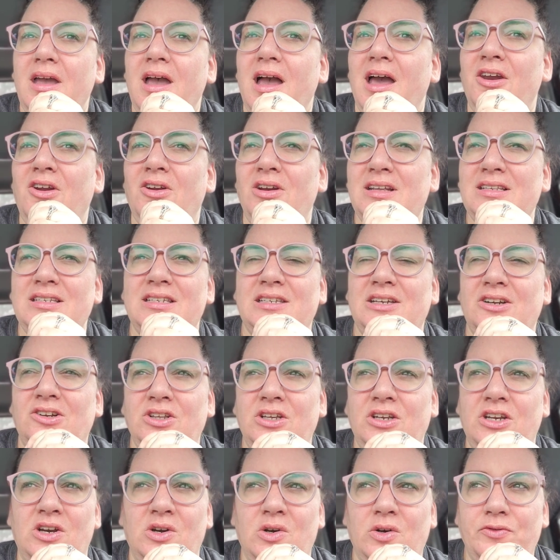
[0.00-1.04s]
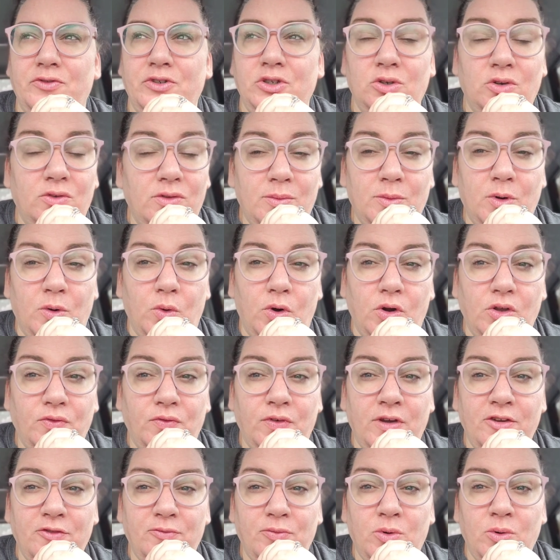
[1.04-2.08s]
I don't necessarily know if two of them are worth
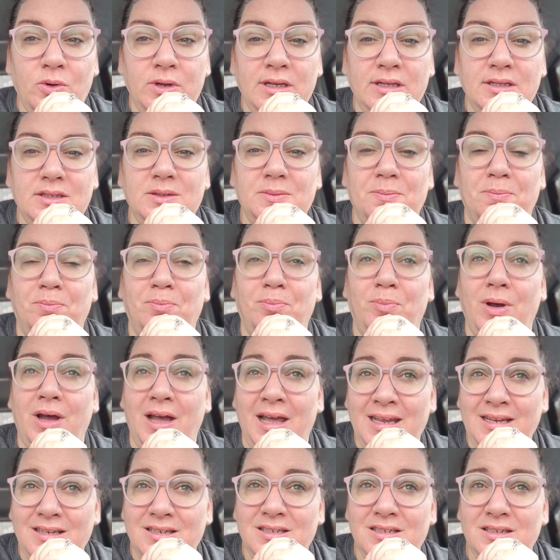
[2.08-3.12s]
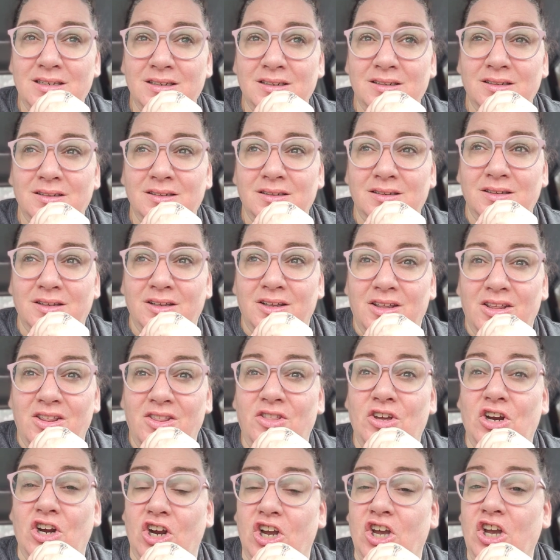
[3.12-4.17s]
five points, but
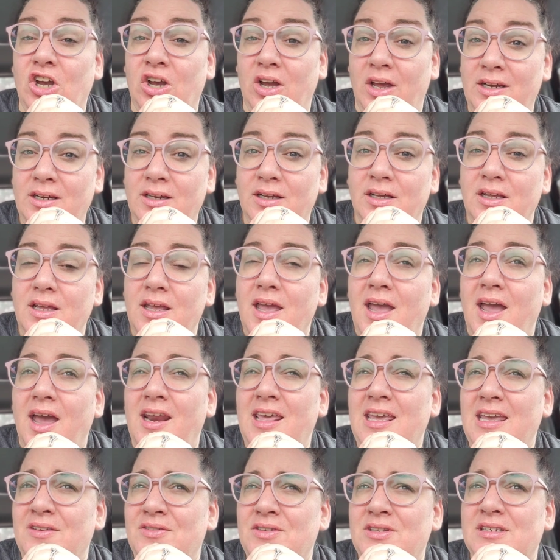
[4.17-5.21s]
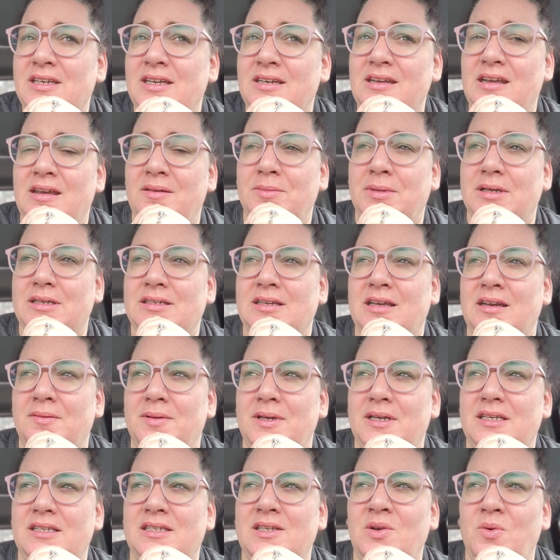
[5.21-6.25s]
they're good. And I even said to him last night, I'm
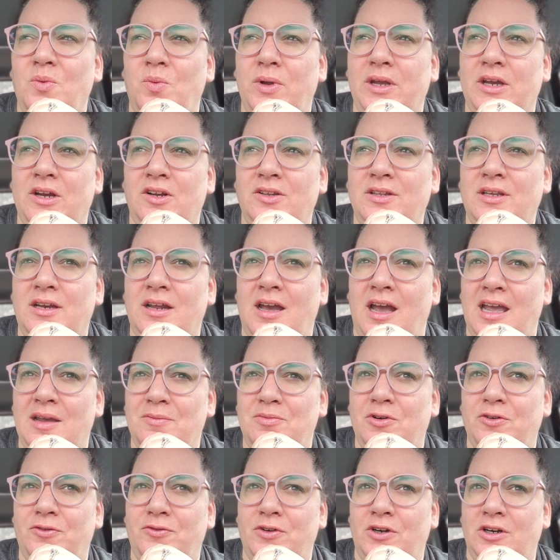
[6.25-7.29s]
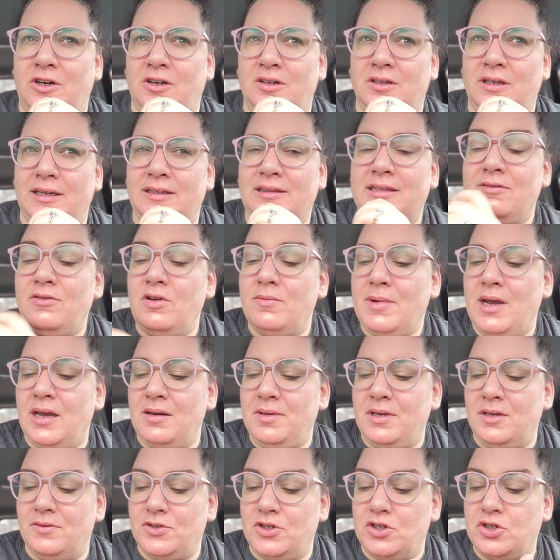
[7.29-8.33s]
like, is it weird that I prefer, like, they remind
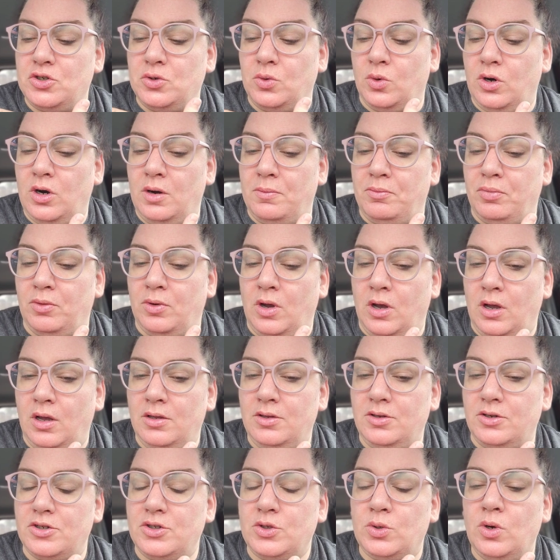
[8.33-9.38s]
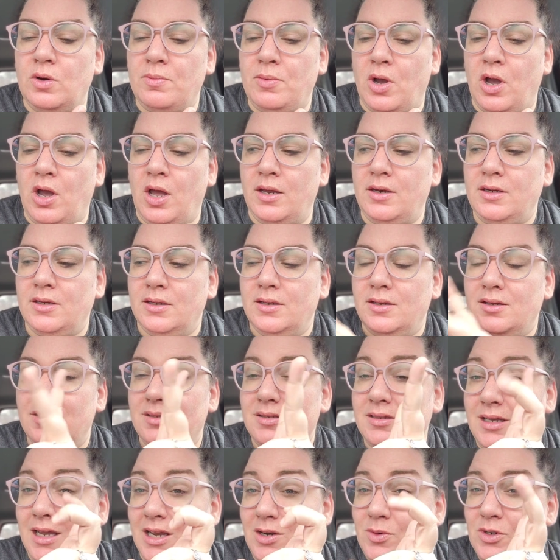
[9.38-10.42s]
me of store bought, their store bought
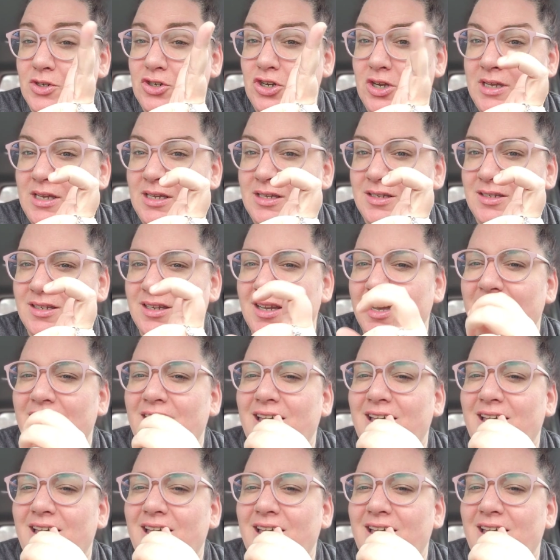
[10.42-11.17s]
sandwich cookies.